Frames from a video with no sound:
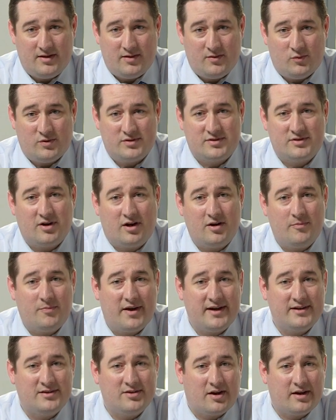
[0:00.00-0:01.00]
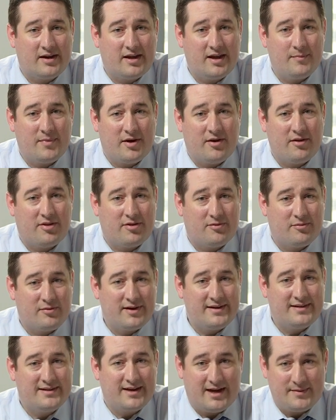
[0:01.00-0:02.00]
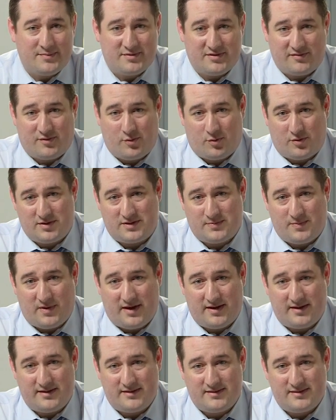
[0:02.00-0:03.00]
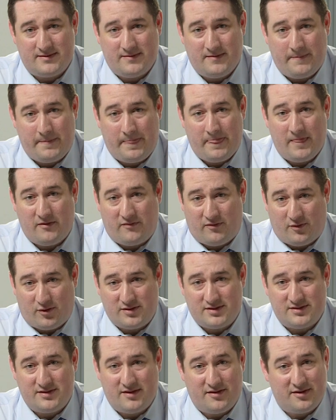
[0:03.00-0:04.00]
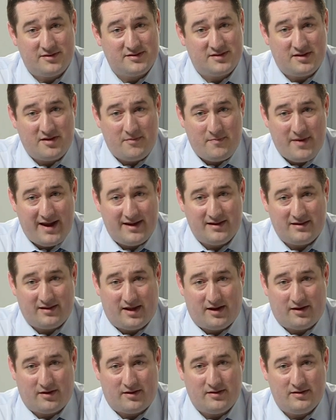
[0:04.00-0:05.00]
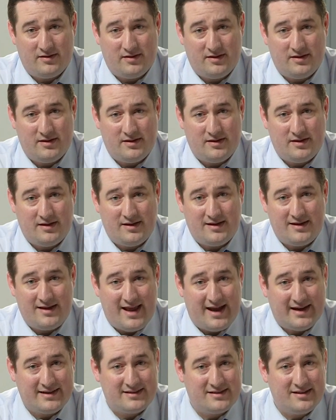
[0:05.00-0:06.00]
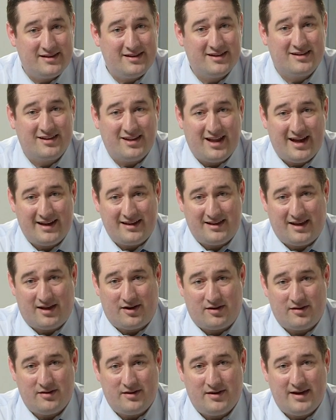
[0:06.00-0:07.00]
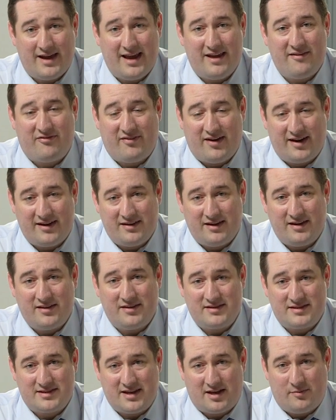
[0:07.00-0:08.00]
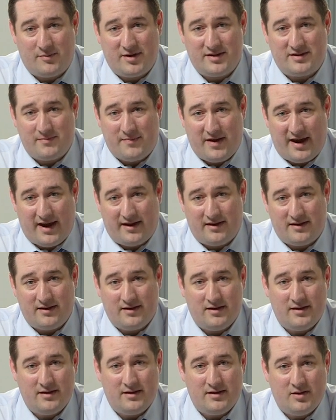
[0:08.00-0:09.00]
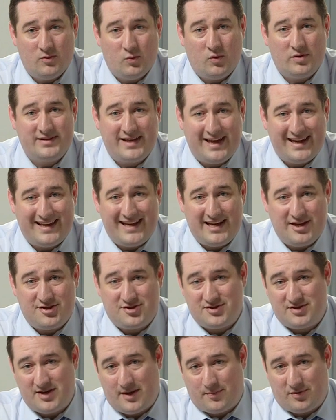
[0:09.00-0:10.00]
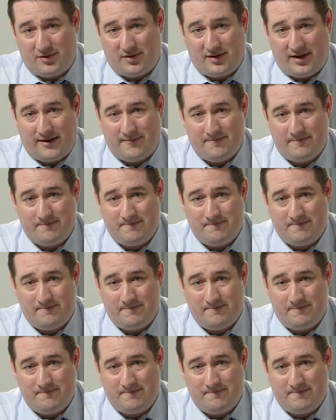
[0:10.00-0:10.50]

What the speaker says: We'll start by talking about three types of correspondence. First, there's the demand letter. Next, the client letter. And finally, the settlement demand. We'll take each separately.